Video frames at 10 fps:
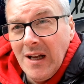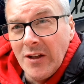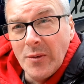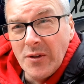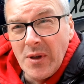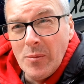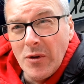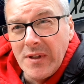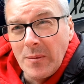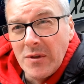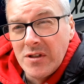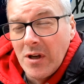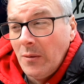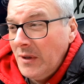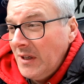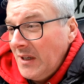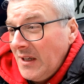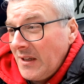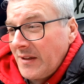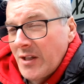I don't do any more damage. So
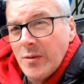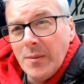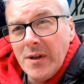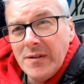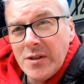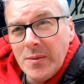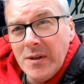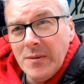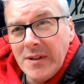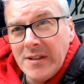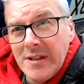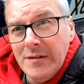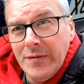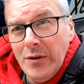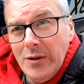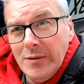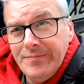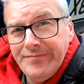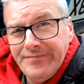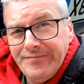that's where we are this week with the T4.
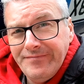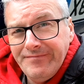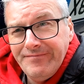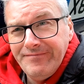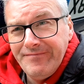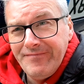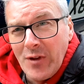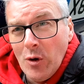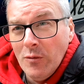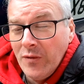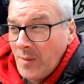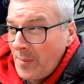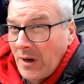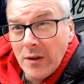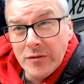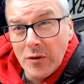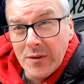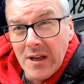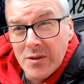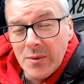Hopefully back on the road
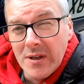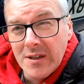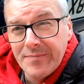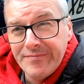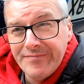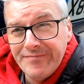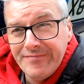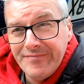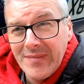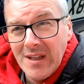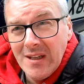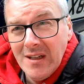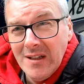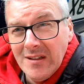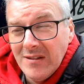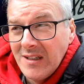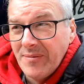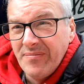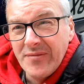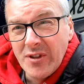next week. All right.
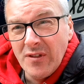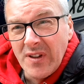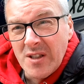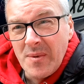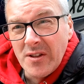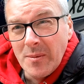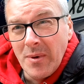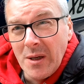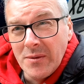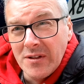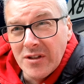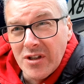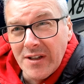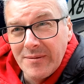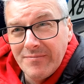go find something else to play with in the shed.